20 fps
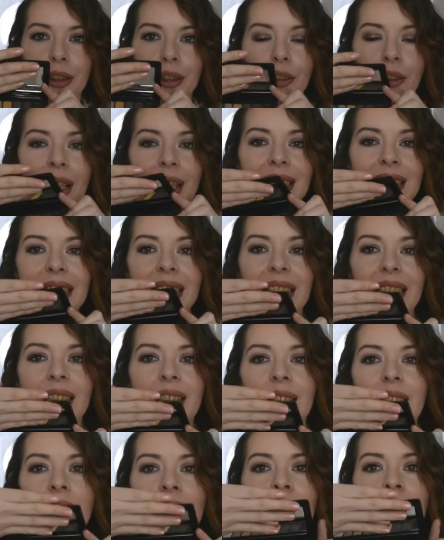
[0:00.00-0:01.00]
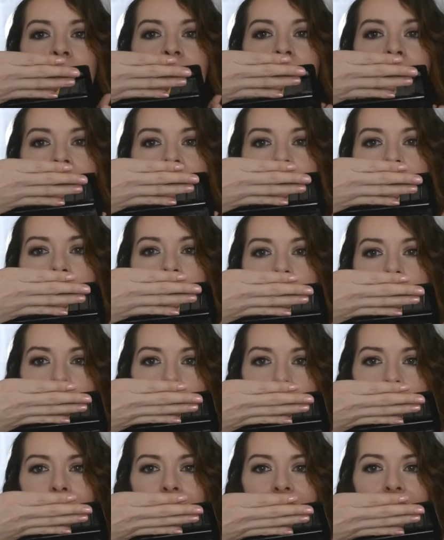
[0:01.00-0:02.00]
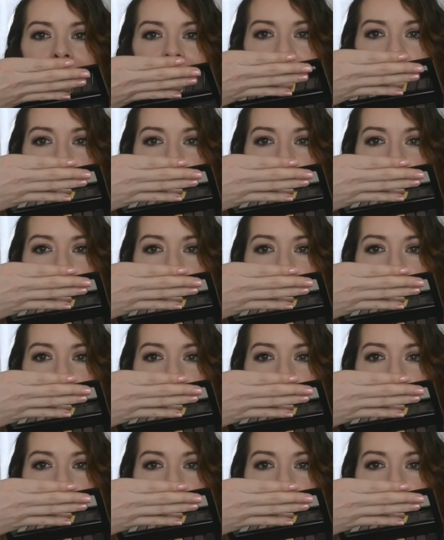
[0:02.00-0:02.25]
crazy? I might need